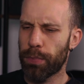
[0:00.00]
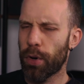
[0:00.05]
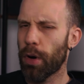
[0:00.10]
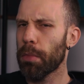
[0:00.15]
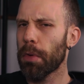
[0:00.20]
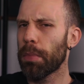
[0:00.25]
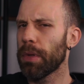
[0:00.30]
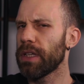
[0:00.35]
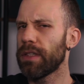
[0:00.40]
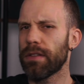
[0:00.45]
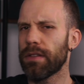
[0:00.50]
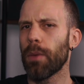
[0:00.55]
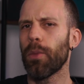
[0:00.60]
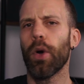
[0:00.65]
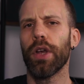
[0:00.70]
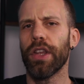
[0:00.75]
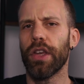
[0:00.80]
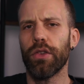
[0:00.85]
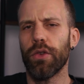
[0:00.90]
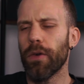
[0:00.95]
Probably
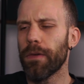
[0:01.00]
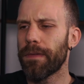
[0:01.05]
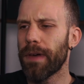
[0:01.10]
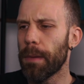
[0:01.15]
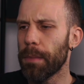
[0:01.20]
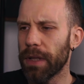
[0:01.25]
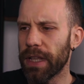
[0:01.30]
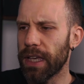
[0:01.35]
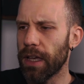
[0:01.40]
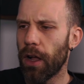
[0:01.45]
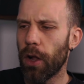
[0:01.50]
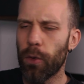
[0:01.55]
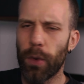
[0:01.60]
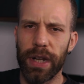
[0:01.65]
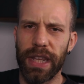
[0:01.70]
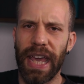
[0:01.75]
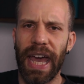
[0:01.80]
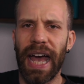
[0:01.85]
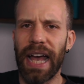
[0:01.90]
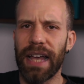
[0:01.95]
someone in your family
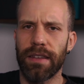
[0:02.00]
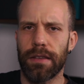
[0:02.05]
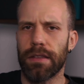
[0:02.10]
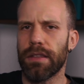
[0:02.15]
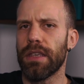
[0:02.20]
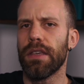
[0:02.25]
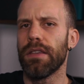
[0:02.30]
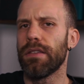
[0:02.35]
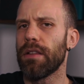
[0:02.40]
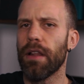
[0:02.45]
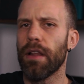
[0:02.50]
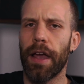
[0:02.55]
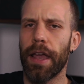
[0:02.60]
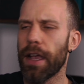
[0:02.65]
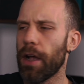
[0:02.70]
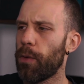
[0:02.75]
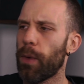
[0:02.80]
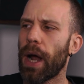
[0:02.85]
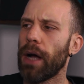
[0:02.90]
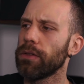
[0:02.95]
already has these
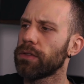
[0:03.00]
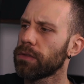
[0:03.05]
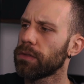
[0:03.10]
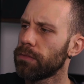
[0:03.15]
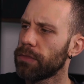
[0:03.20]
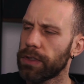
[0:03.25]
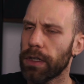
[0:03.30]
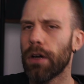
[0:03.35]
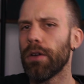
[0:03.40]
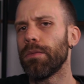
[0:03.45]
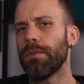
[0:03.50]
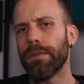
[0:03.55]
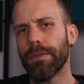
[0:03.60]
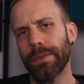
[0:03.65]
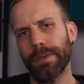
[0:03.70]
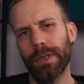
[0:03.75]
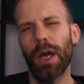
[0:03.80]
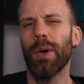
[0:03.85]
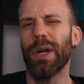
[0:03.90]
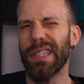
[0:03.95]
lying around, so
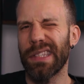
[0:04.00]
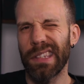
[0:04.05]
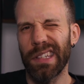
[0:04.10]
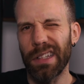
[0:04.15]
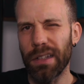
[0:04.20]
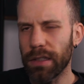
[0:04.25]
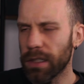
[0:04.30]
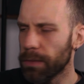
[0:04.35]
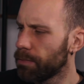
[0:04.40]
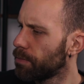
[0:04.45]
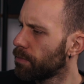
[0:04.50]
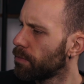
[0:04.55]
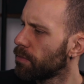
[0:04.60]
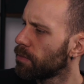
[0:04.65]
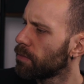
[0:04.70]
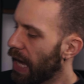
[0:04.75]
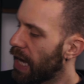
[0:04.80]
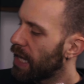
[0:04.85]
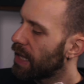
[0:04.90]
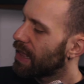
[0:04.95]
go and steal them.
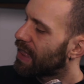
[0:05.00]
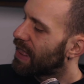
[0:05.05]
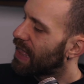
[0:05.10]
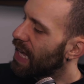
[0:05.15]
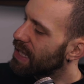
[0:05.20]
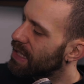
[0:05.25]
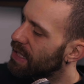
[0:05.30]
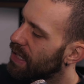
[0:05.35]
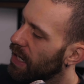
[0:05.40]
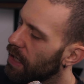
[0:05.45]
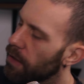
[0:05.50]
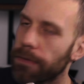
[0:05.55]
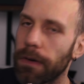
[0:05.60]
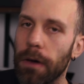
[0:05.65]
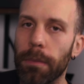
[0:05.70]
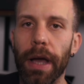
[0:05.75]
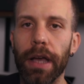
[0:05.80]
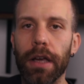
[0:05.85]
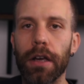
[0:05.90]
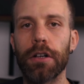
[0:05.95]
Okay, that's it
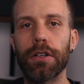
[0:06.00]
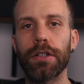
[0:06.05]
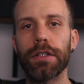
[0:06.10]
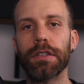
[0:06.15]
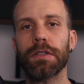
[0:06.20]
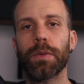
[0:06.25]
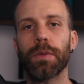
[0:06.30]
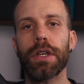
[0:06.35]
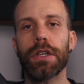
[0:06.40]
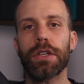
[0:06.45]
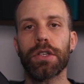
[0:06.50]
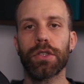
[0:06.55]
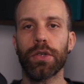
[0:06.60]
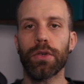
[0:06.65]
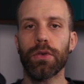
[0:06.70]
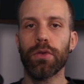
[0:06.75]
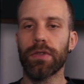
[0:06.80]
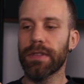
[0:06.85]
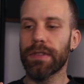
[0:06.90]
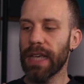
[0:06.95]
for my current Switch
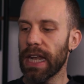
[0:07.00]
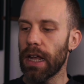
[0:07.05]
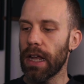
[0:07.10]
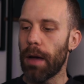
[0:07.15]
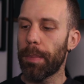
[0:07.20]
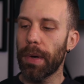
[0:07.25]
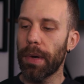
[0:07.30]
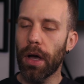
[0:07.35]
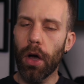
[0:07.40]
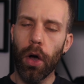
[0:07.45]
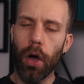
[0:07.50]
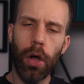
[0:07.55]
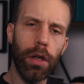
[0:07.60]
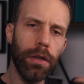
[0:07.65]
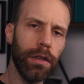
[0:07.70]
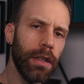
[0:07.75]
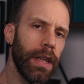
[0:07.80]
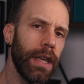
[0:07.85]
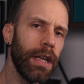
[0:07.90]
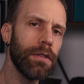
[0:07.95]
2 setup.
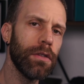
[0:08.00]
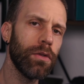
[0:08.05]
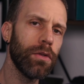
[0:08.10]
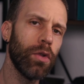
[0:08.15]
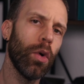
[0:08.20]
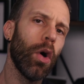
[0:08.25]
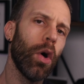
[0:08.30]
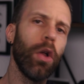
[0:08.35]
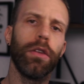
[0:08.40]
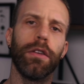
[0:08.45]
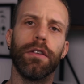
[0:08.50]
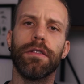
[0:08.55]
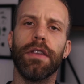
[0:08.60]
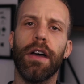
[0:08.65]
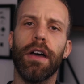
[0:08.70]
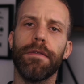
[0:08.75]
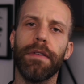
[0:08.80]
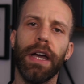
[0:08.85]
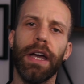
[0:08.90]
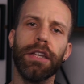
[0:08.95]
All the links to all the
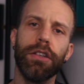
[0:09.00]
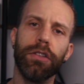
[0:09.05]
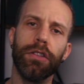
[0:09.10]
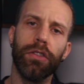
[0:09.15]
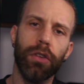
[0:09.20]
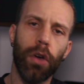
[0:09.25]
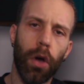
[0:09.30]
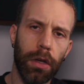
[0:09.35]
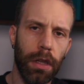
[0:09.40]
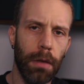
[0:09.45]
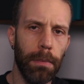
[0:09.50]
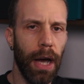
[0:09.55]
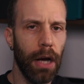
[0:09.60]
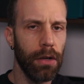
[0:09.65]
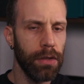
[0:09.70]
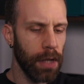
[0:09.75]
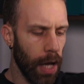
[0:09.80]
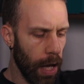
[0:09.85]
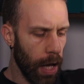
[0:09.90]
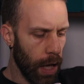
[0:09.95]
stuff I just talked
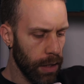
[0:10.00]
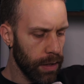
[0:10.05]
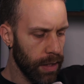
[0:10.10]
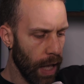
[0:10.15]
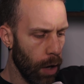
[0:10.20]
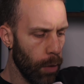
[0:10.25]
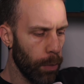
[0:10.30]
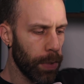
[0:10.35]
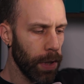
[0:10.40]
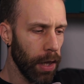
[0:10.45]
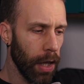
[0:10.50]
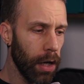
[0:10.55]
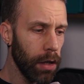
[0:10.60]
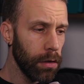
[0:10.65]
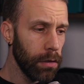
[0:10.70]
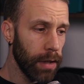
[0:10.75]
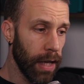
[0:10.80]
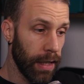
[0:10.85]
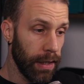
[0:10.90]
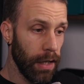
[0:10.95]
about are down
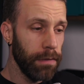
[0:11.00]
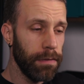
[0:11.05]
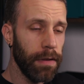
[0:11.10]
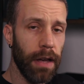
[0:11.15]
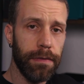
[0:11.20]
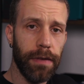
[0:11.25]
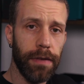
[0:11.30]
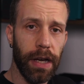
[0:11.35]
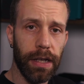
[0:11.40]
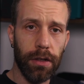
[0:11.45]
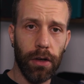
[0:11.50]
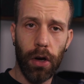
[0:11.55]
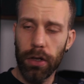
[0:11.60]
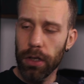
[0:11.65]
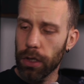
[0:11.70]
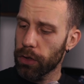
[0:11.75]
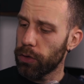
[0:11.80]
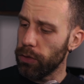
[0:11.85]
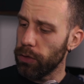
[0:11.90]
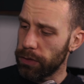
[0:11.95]
below, and if I find
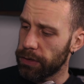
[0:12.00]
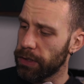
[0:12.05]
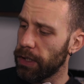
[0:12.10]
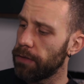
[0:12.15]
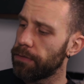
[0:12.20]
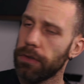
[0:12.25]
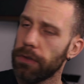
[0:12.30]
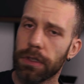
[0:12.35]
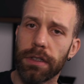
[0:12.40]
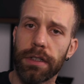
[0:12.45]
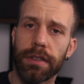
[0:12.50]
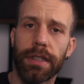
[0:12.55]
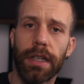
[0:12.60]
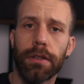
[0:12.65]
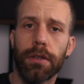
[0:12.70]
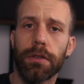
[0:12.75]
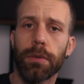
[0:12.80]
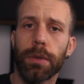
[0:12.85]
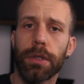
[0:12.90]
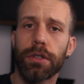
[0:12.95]
other cool stuff for the
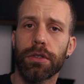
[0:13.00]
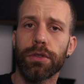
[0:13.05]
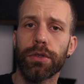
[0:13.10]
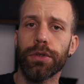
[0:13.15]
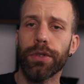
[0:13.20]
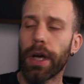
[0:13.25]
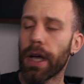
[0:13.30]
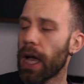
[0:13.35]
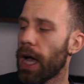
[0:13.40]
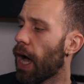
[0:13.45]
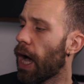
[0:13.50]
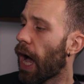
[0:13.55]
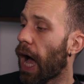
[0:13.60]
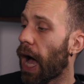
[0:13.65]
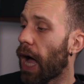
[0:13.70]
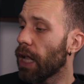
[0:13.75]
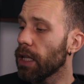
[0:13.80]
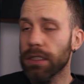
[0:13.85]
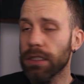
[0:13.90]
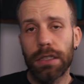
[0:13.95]
Nintendo Switch 2,
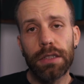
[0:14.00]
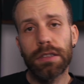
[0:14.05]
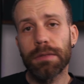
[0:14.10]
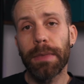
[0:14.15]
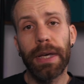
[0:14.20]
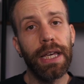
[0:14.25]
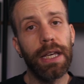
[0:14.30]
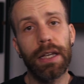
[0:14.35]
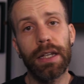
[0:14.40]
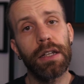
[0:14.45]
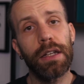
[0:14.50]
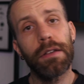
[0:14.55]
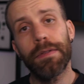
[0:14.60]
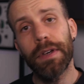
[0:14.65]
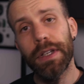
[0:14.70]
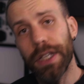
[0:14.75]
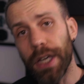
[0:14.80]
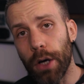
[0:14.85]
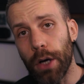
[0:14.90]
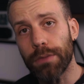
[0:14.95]
I'll just make another
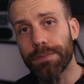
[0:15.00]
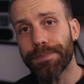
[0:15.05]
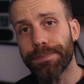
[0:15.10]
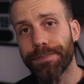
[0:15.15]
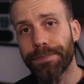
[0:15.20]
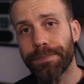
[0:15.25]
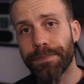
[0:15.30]
video.